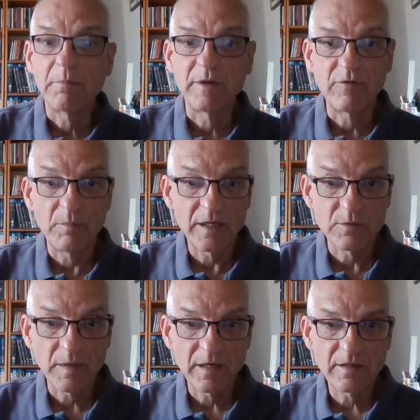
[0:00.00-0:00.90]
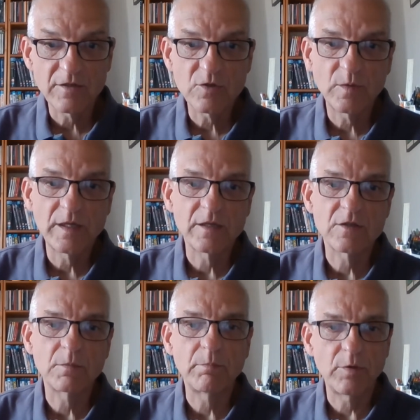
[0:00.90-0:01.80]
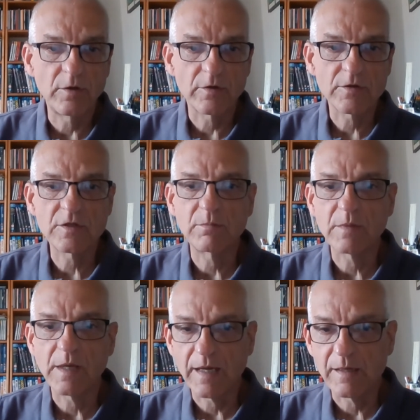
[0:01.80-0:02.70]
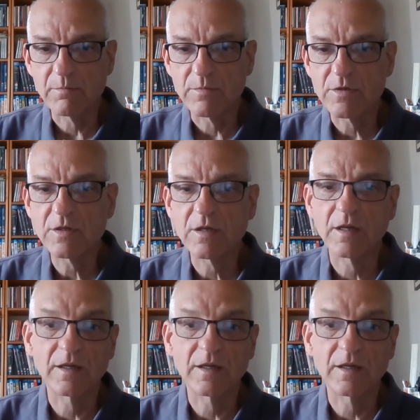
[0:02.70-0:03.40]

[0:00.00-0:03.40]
Bit of a mixed bag this week: some books, some games,